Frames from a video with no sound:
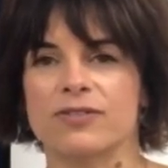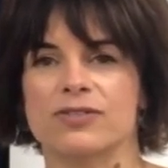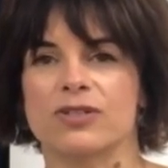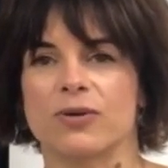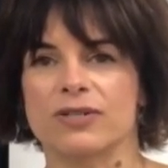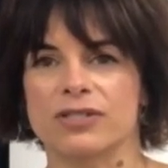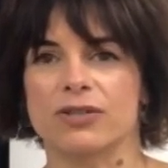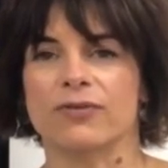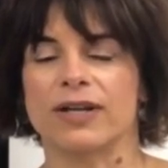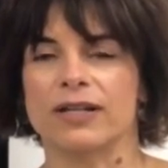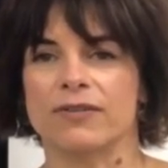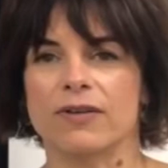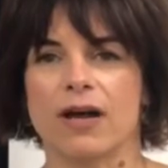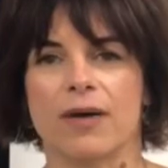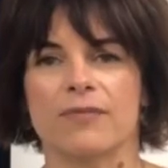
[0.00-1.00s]
So it's a
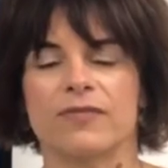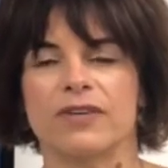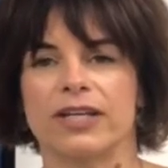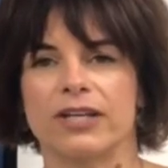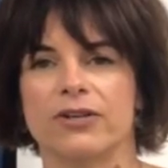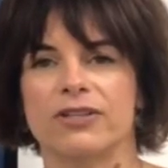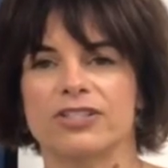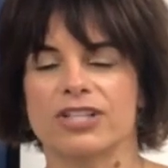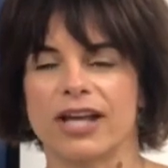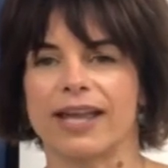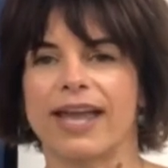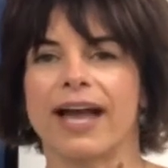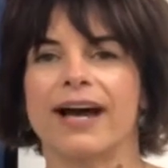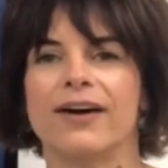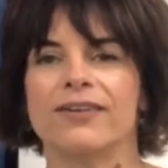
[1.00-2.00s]
great video to
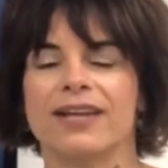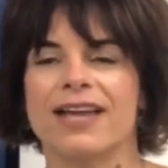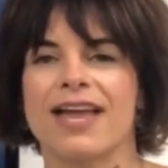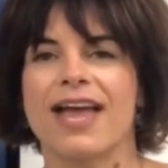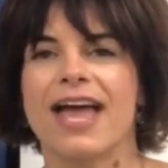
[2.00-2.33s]
check out.